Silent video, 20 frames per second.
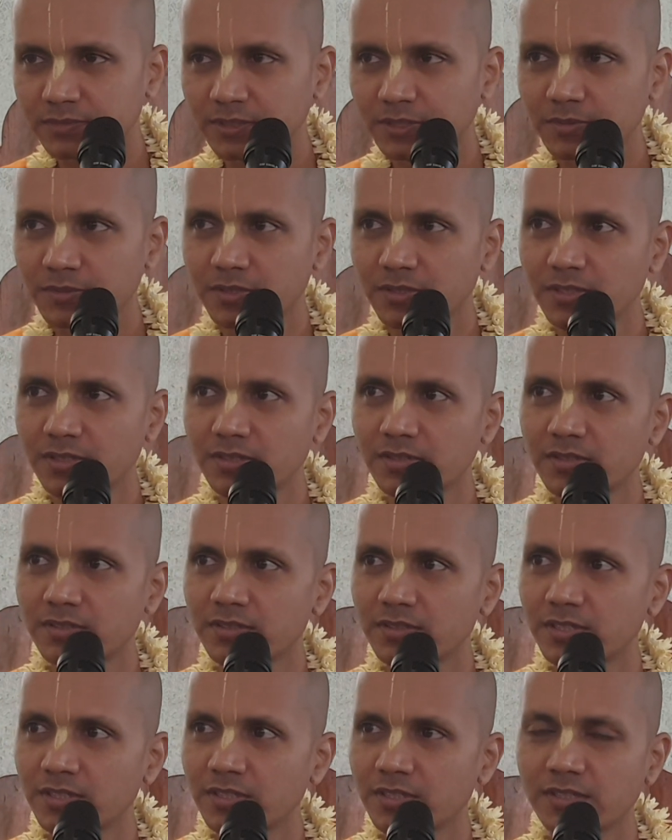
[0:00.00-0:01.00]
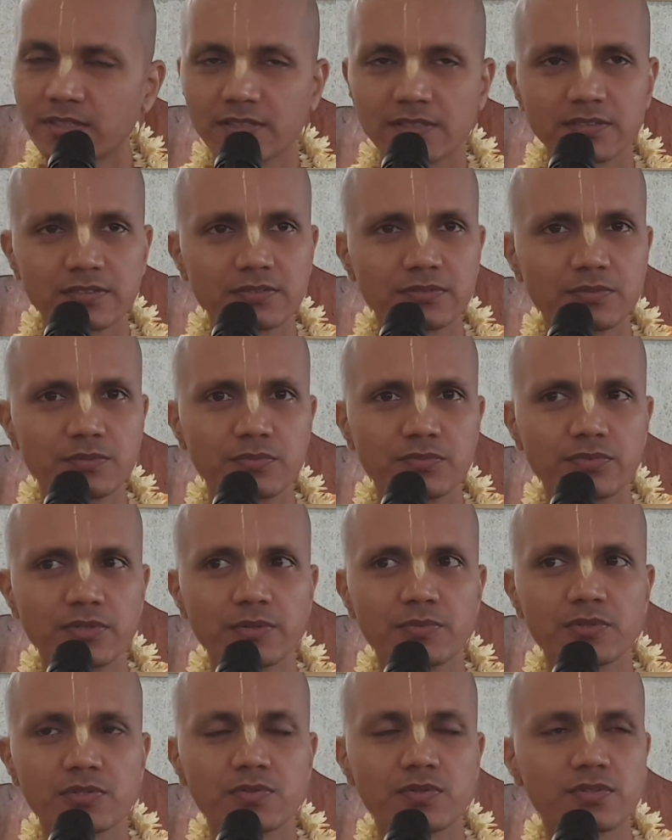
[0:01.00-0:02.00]
Not recollecting.
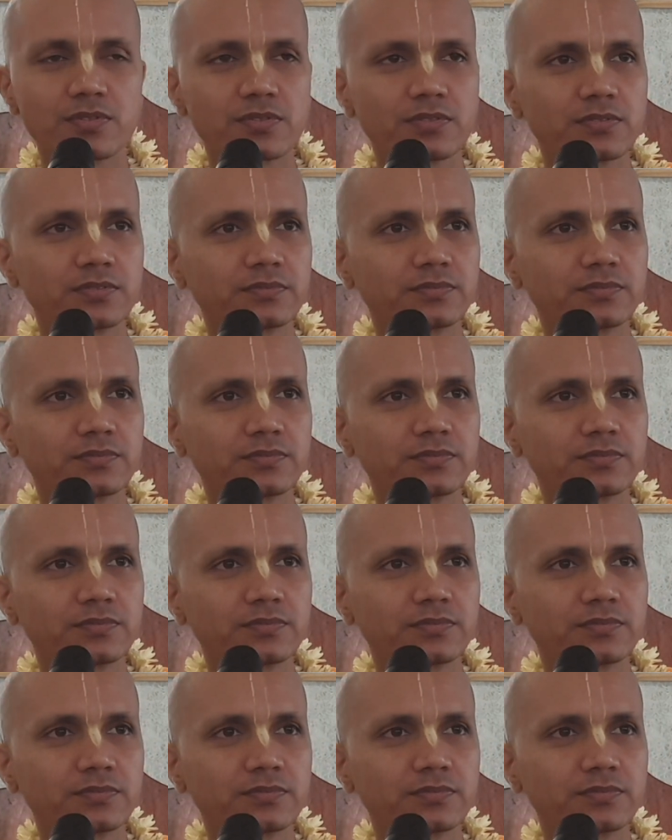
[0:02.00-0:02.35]
Famous verse.